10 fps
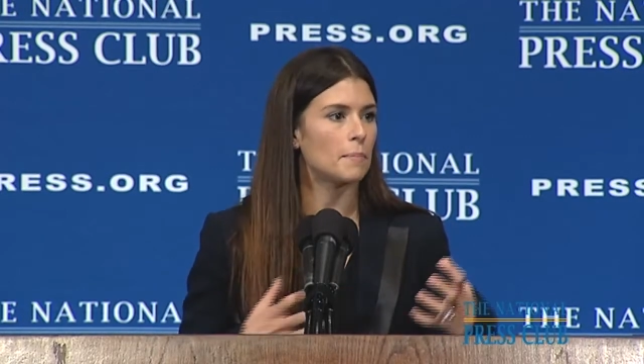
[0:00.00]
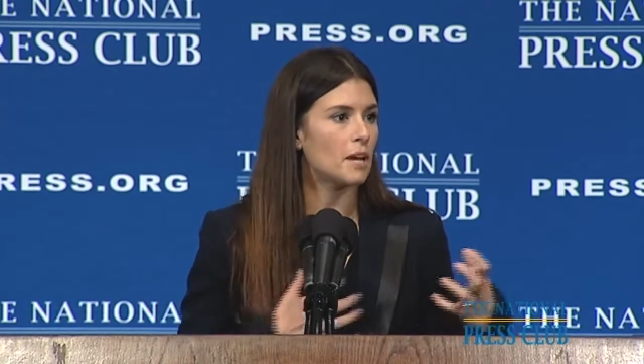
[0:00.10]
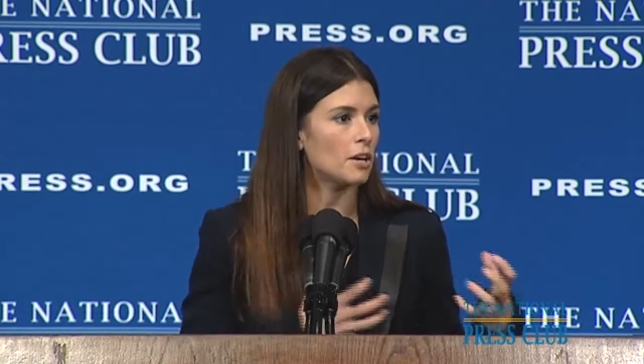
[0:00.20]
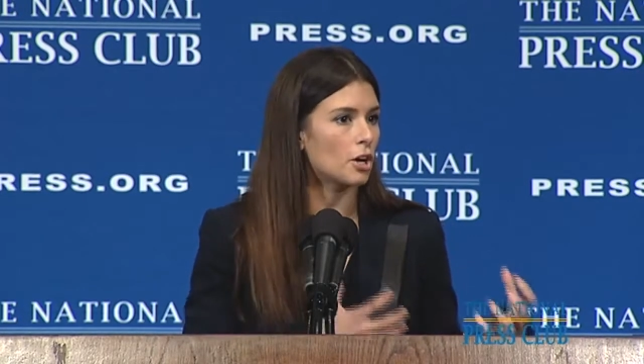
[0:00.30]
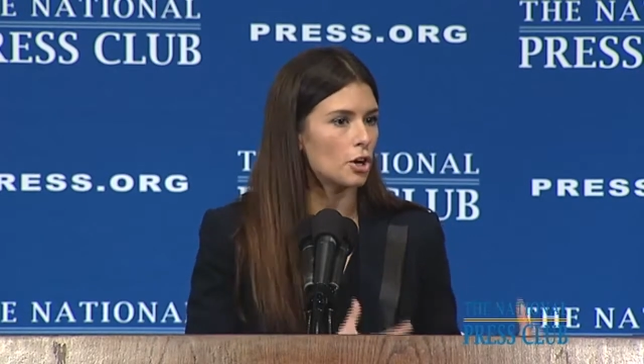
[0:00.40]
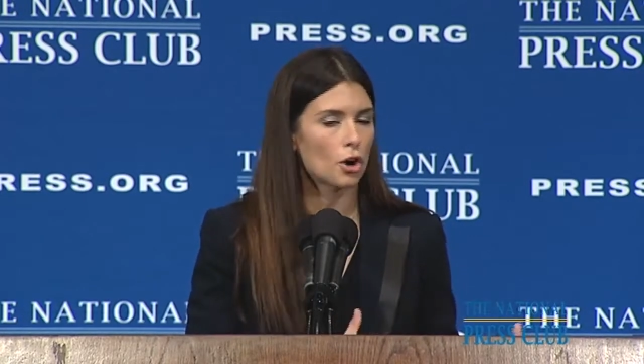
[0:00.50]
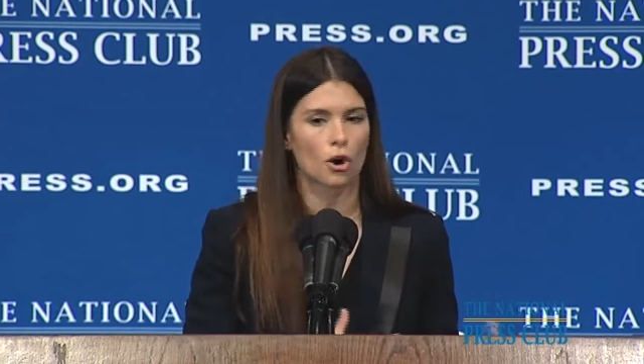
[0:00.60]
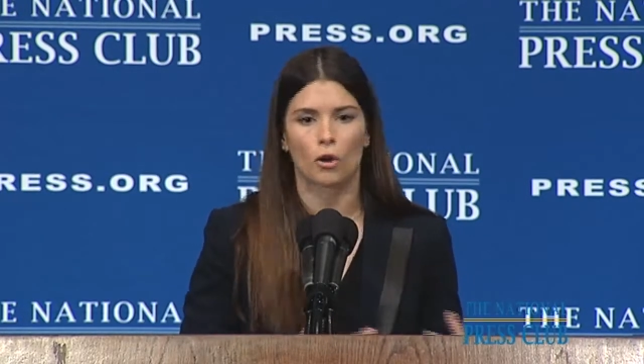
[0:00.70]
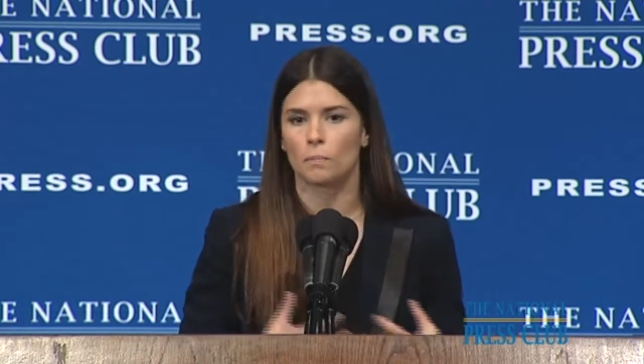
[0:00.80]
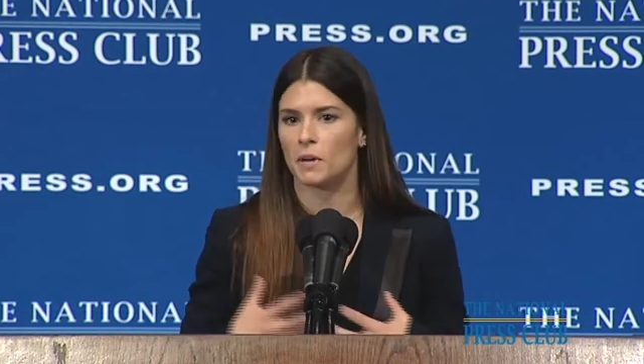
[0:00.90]
being a
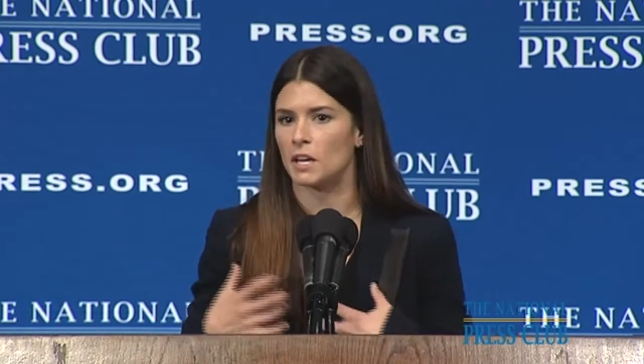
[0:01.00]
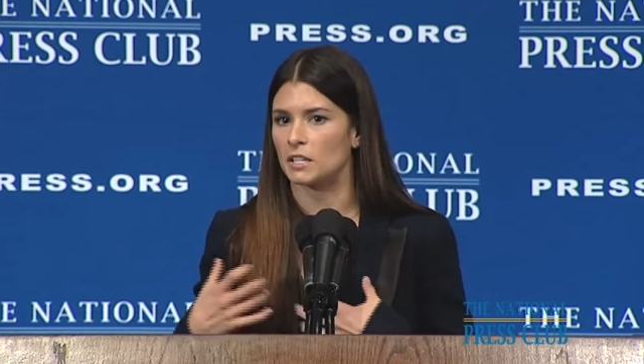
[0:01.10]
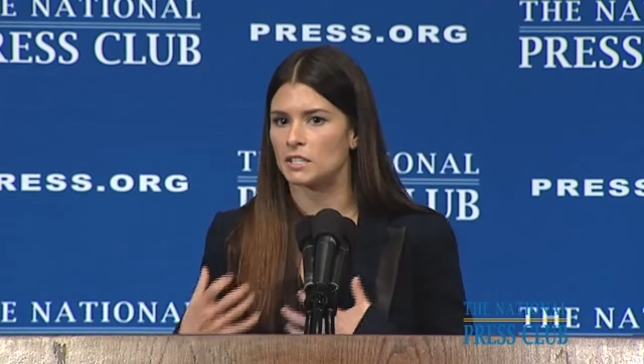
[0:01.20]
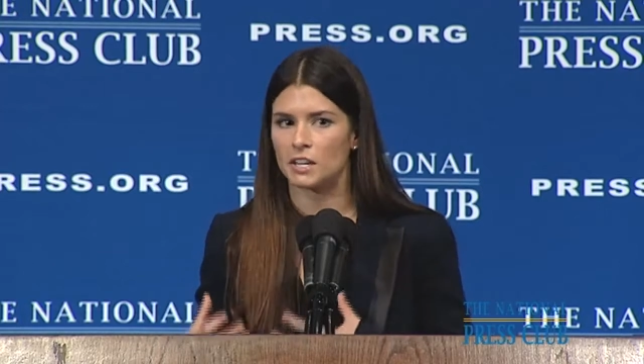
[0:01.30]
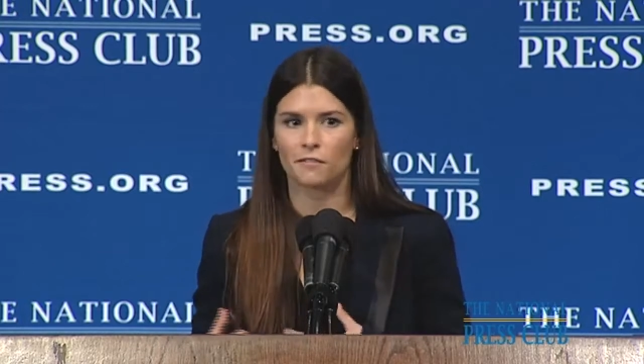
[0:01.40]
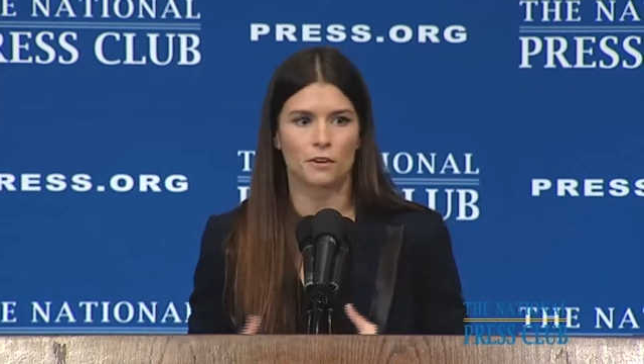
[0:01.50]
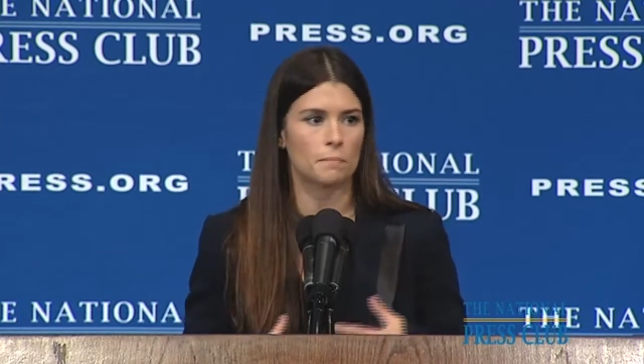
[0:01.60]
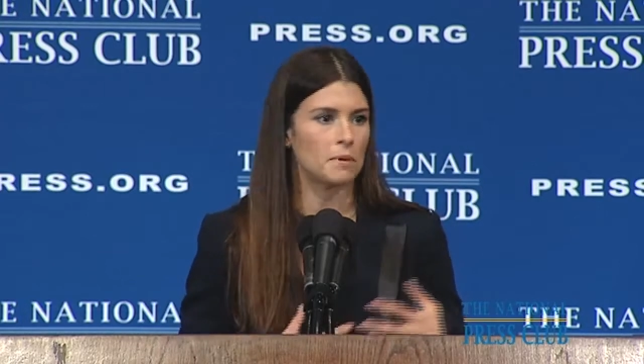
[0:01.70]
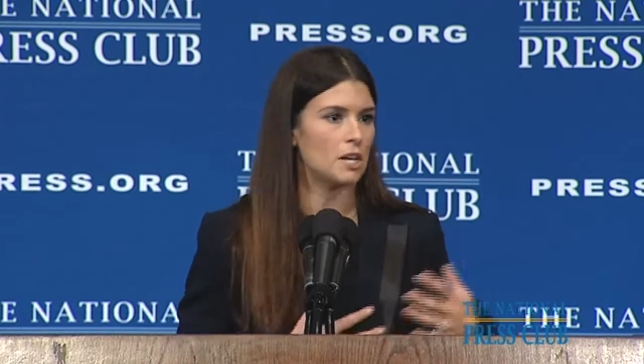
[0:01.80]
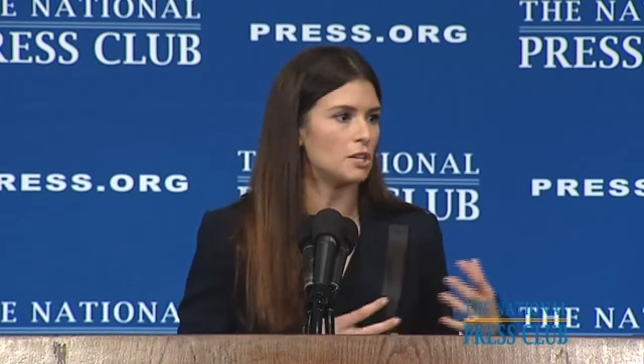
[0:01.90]
girl, being
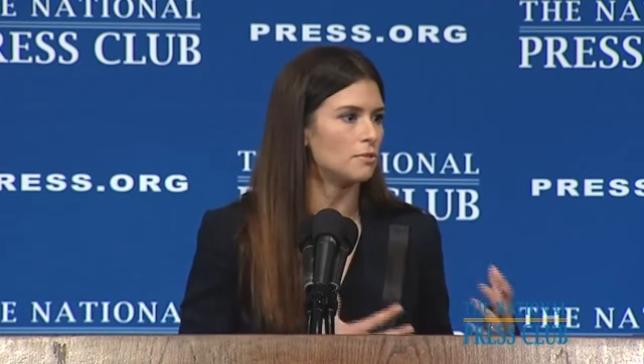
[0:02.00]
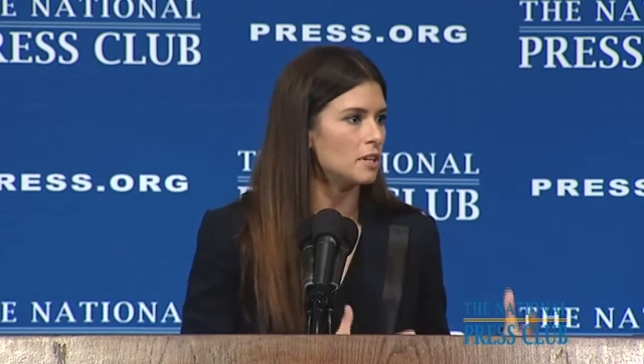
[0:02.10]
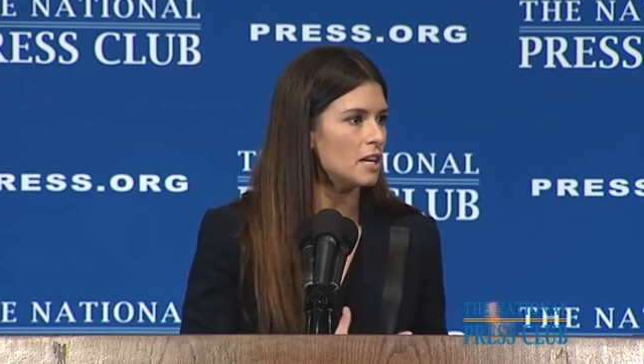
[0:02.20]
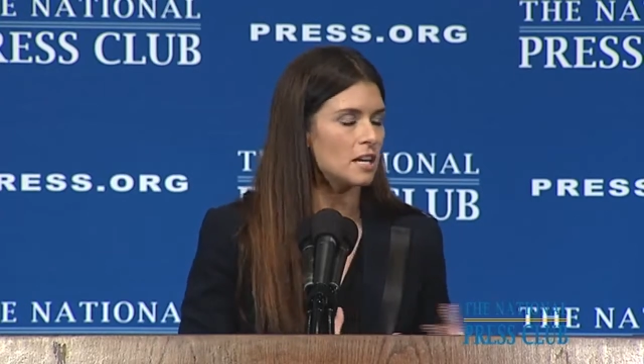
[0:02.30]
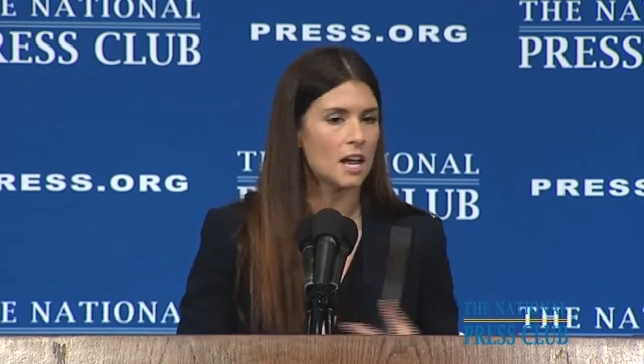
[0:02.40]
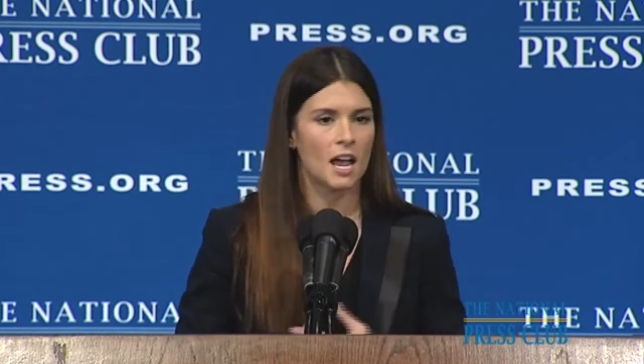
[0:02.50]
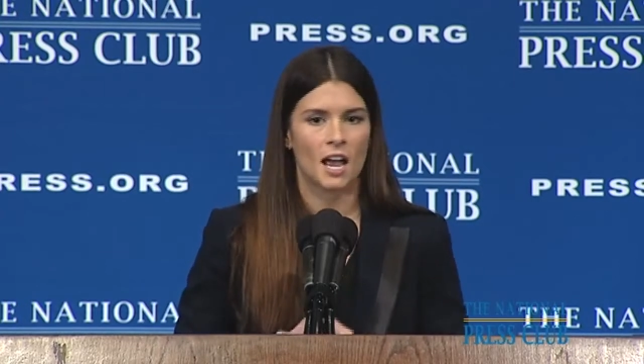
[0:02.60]
different, being unique.